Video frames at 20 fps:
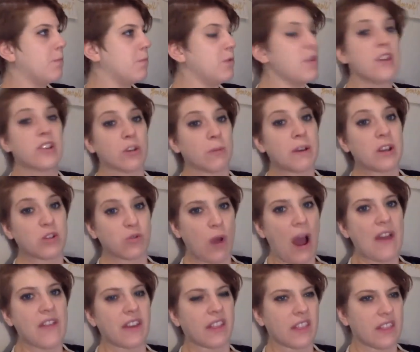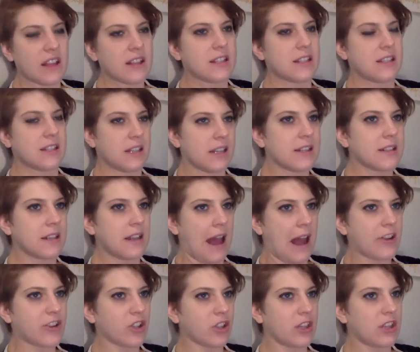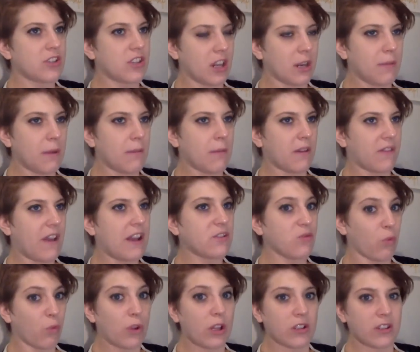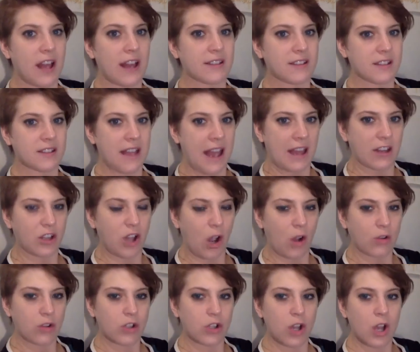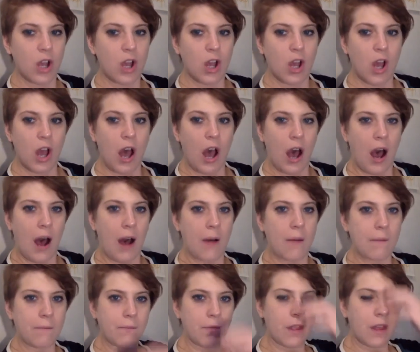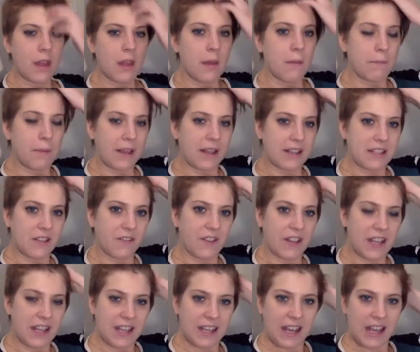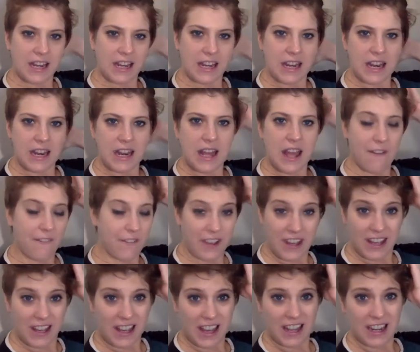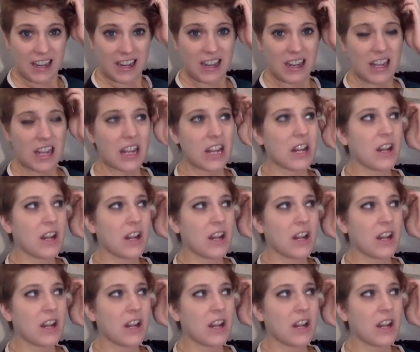This will be I think this season actually is going to be McVay's real test as a head coach, because if he can